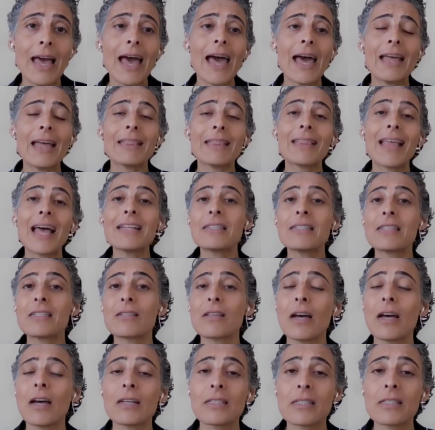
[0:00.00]
And that's
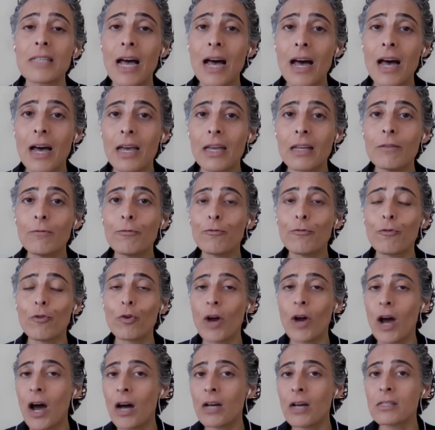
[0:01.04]
a sign
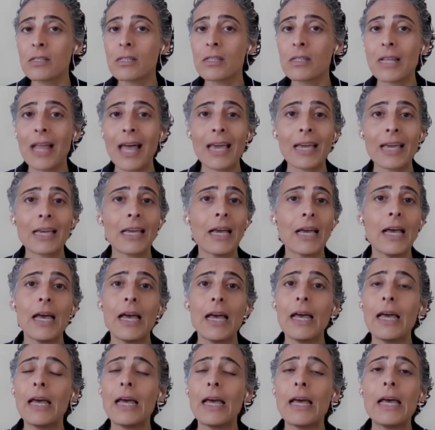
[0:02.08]
for us, like
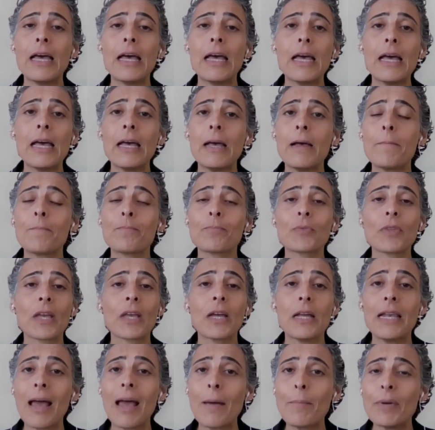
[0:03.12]

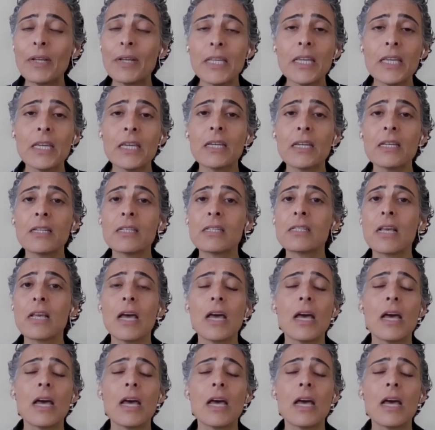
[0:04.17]
Lebanese,